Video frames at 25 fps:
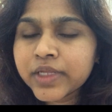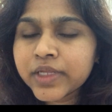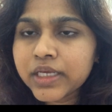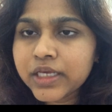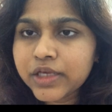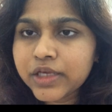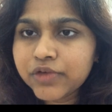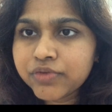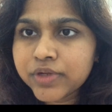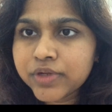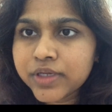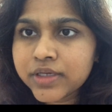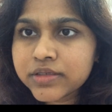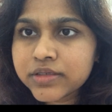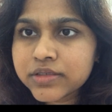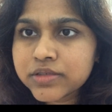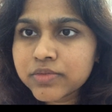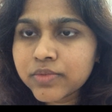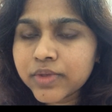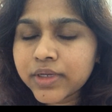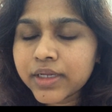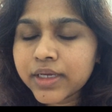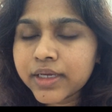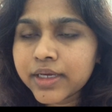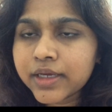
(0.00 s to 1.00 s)
evenings
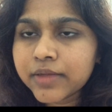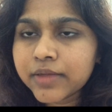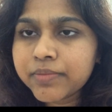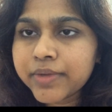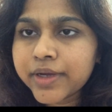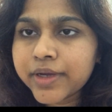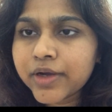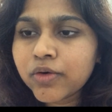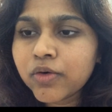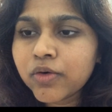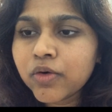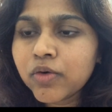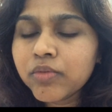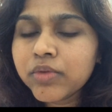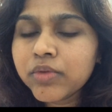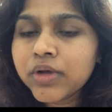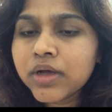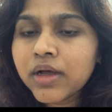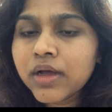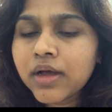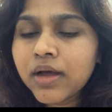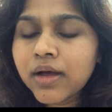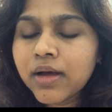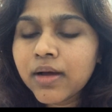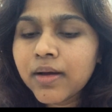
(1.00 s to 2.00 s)
when I get back home.
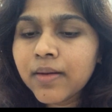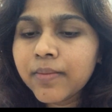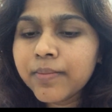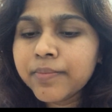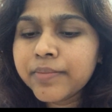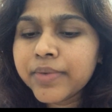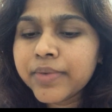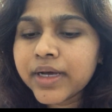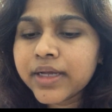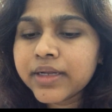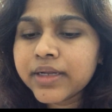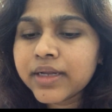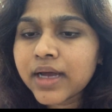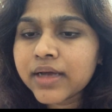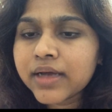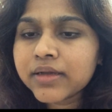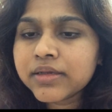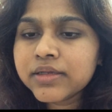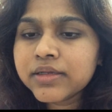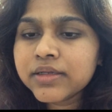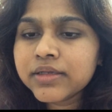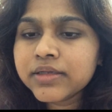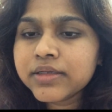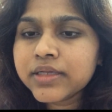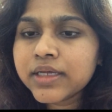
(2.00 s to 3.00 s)
But other
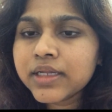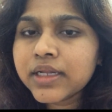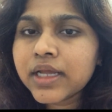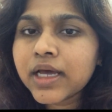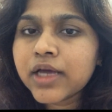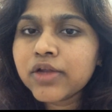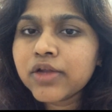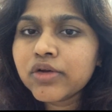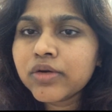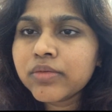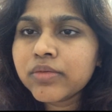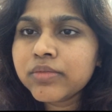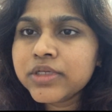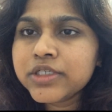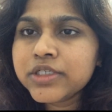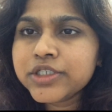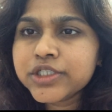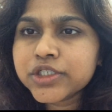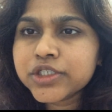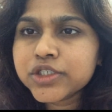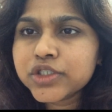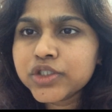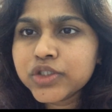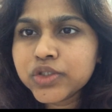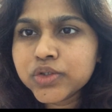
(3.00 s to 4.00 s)
than that, I normally
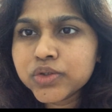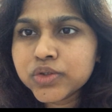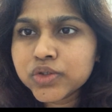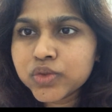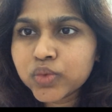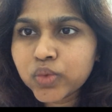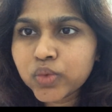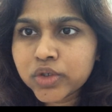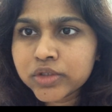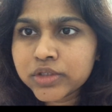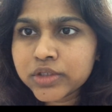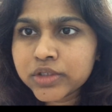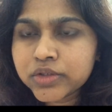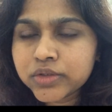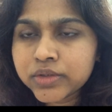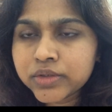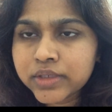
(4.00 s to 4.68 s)
just use water to